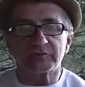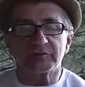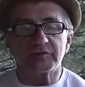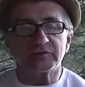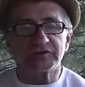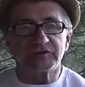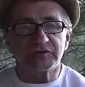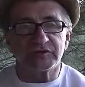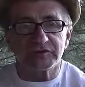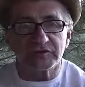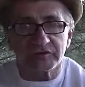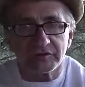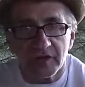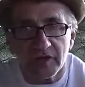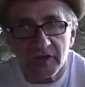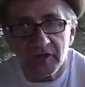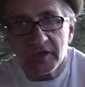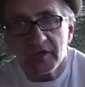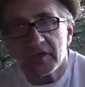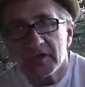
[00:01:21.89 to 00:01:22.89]
which is
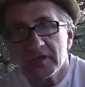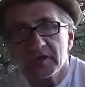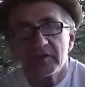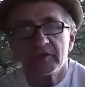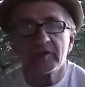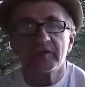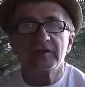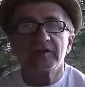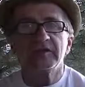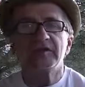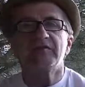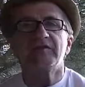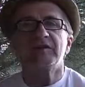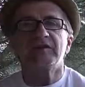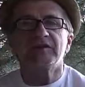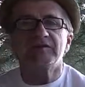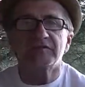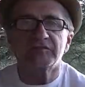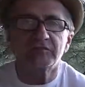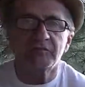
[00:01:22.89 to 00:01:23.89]
the
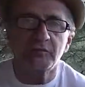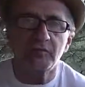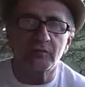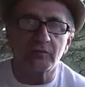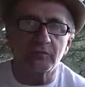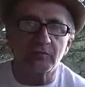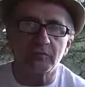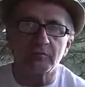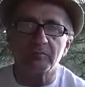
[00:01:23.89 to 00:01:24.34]
living soul.